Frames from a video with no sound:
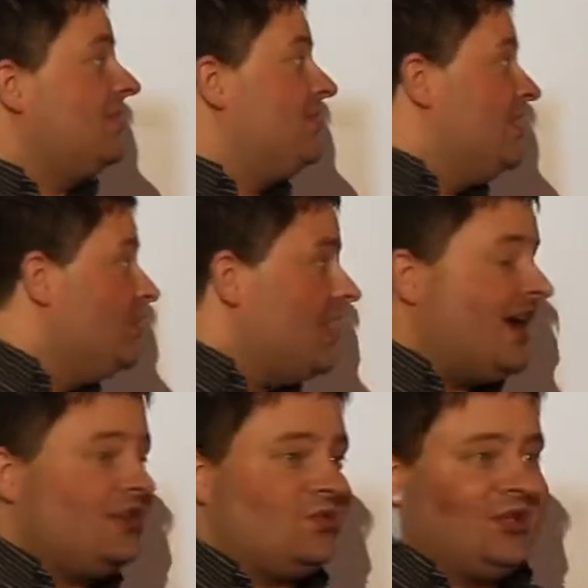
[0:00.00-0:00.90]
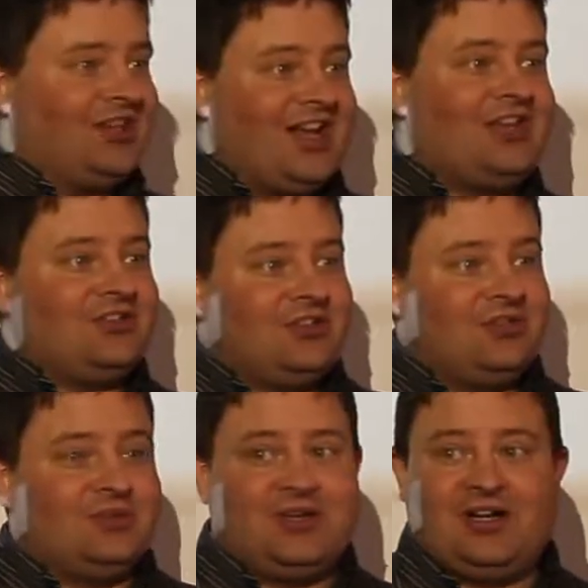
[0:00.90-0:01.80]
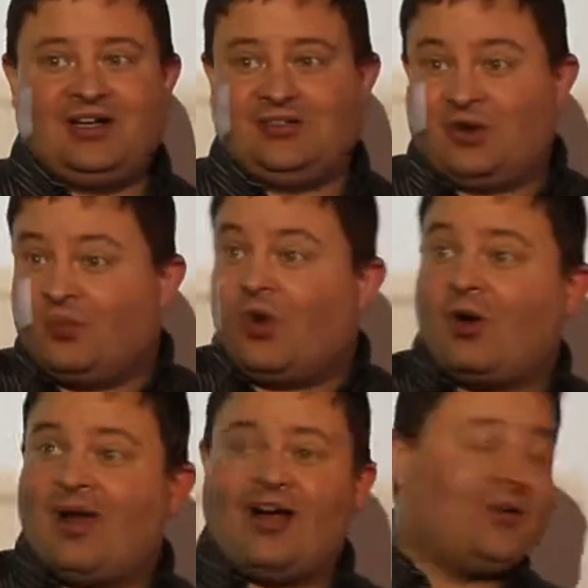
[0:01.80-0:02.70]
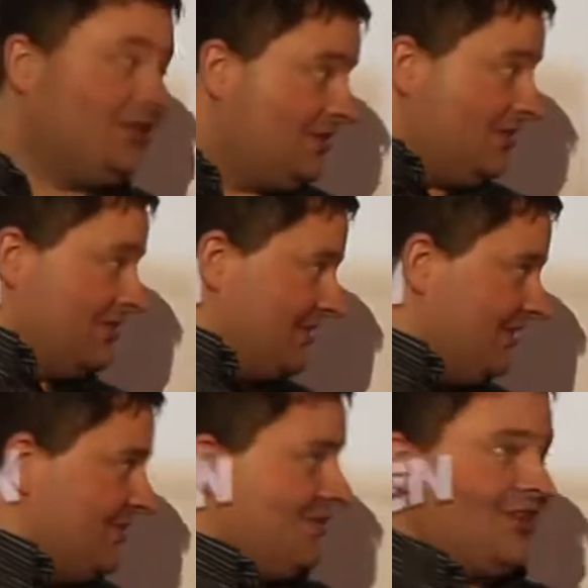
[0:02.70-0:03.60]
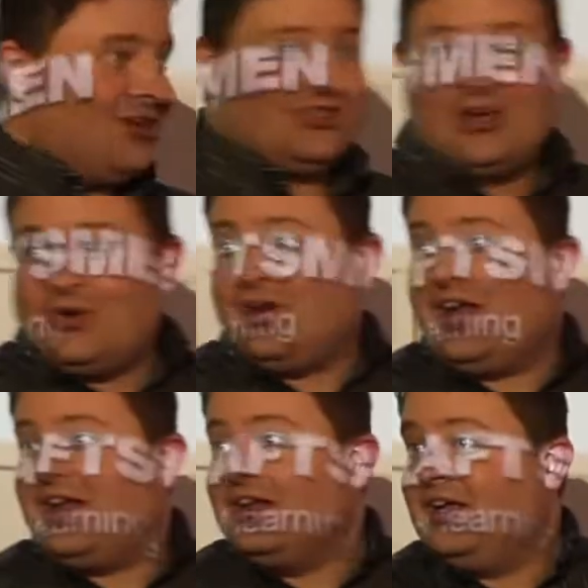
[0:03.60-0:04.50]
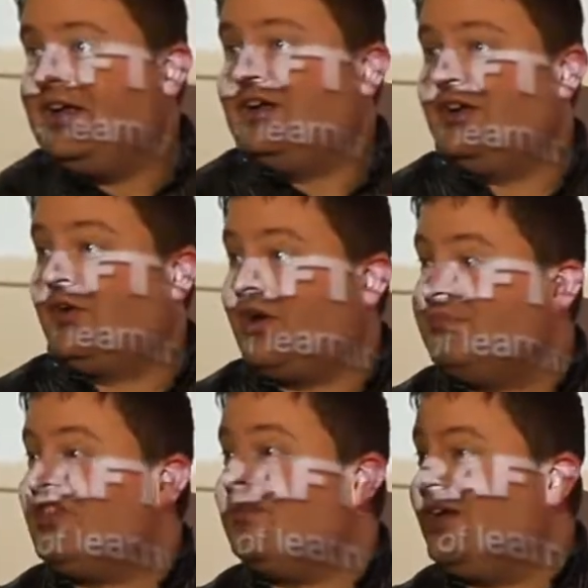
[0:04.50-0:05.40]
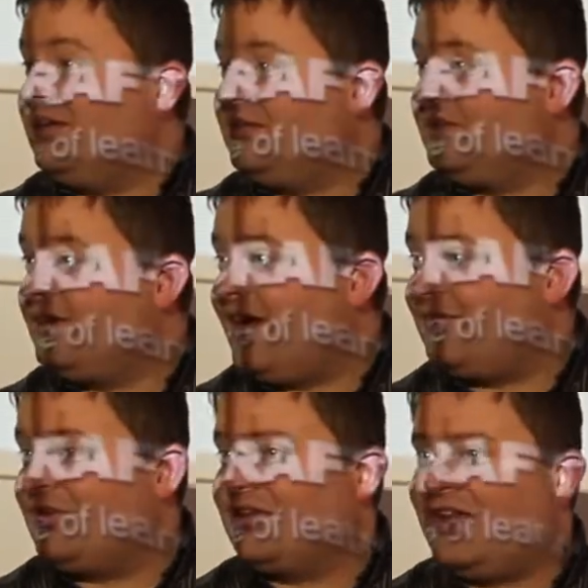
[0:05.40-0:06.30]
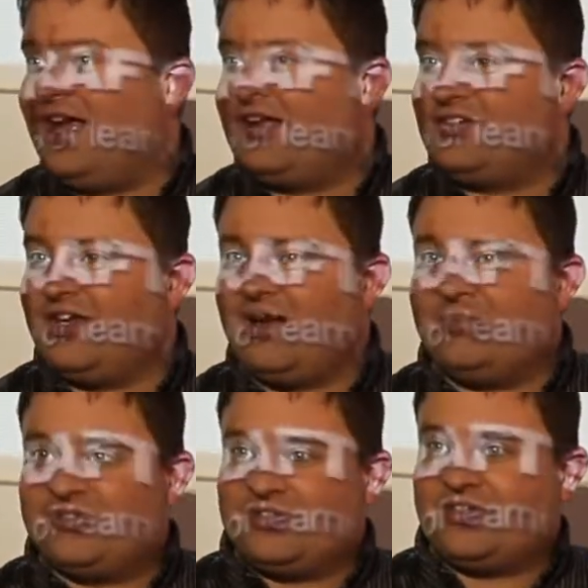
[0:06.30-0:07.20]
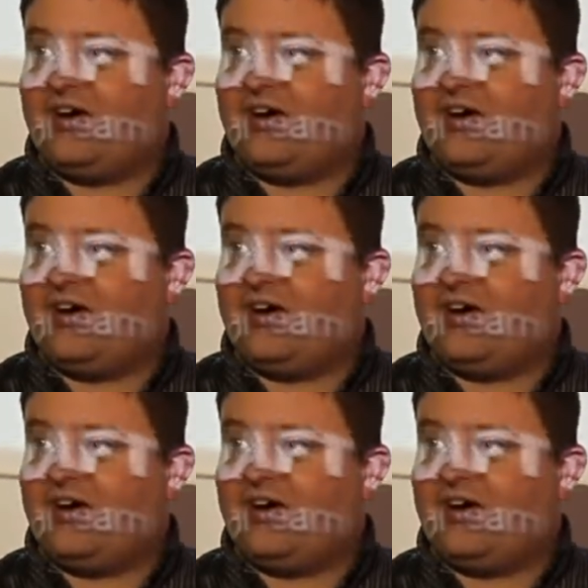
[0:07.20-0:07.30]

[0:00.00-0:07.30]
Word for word: something you guys would like to uh, learn more about, because this is Sarah's show tonight, you know, come see me after the class. I got business